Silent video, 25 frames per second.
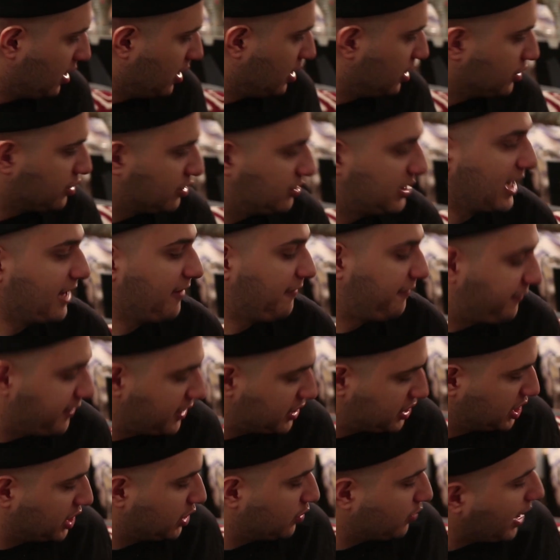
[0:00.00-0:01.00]
So that
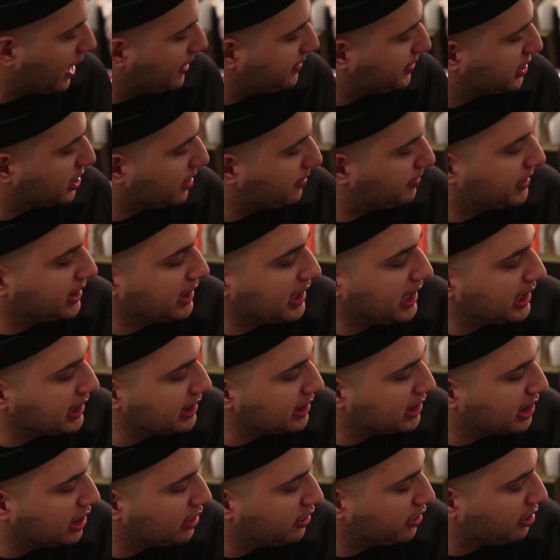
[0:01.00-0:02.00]
officially wraps up the
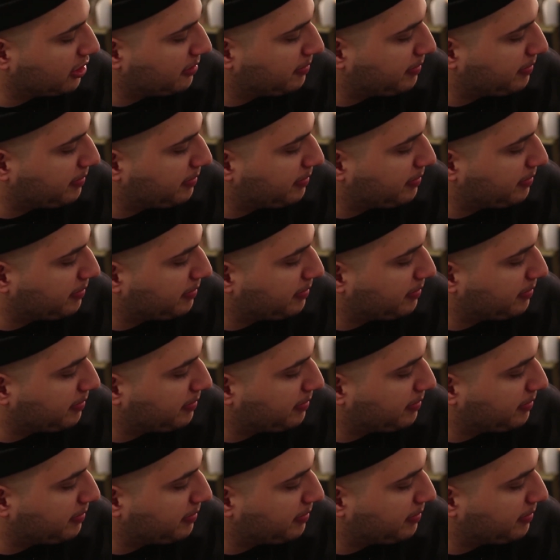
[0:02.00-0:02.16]
interior